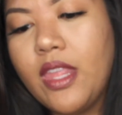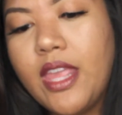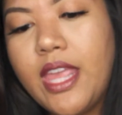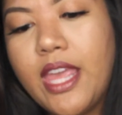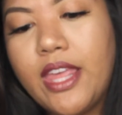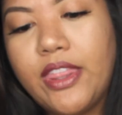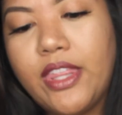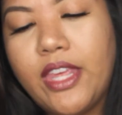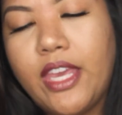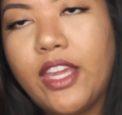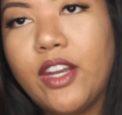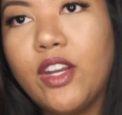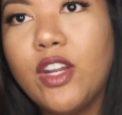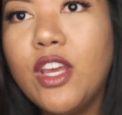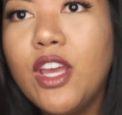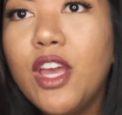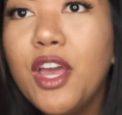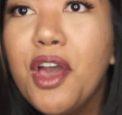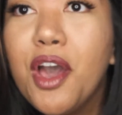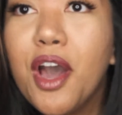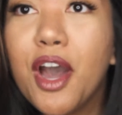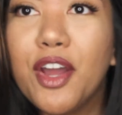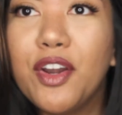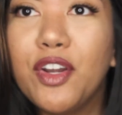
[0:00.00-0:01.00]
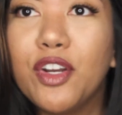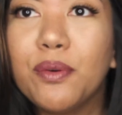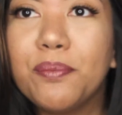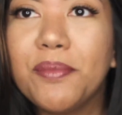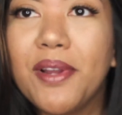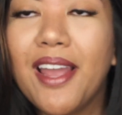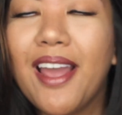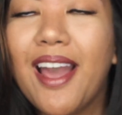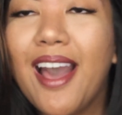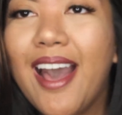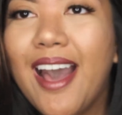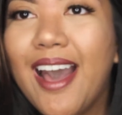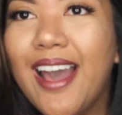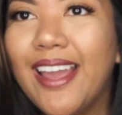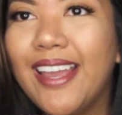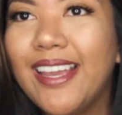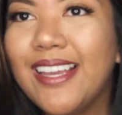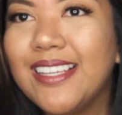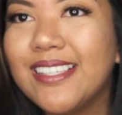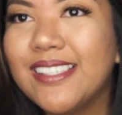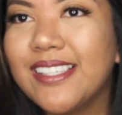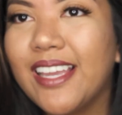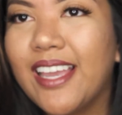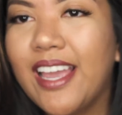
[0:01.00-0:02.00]
And then under my
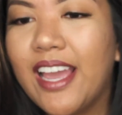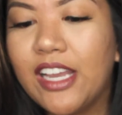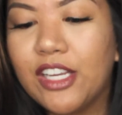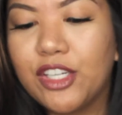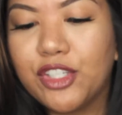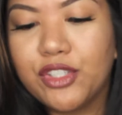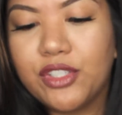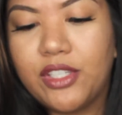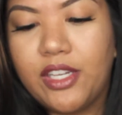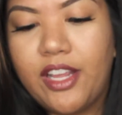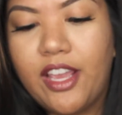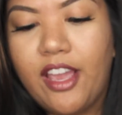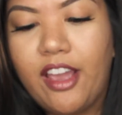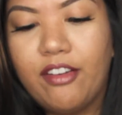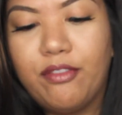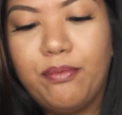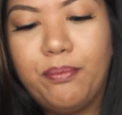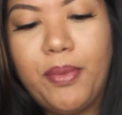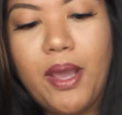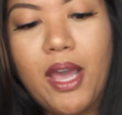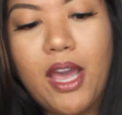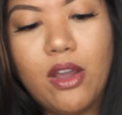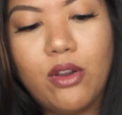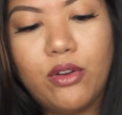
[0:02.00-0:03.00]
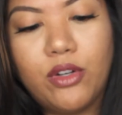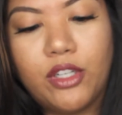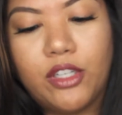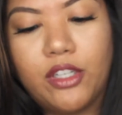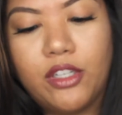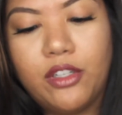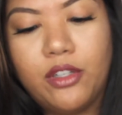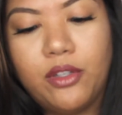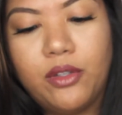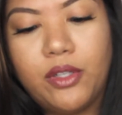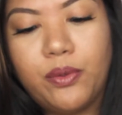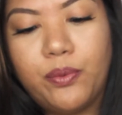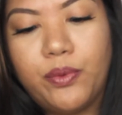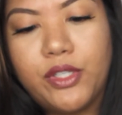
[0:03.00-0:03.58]
eyes, I actually have powder,